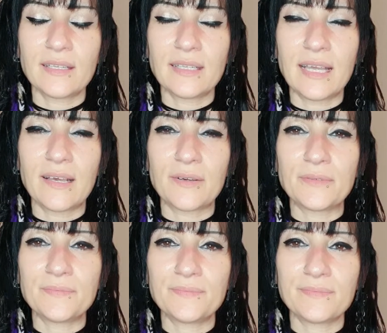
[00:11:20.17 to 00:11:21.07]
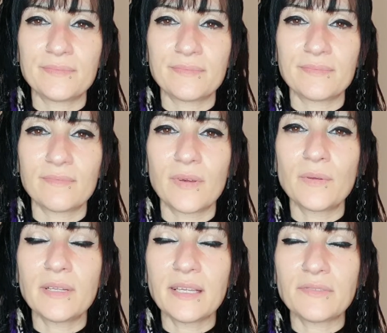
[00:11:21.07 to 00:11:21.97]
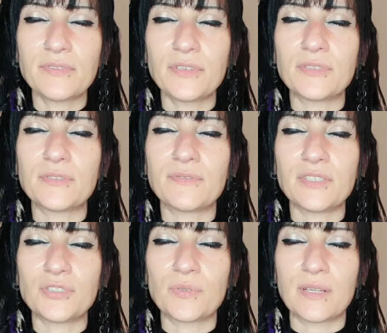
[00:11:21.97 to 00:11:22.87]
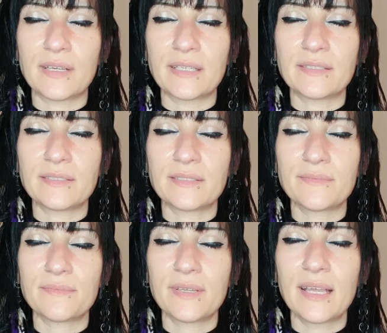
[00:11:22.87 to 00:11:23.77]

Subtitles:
And now I'd like for you to visualize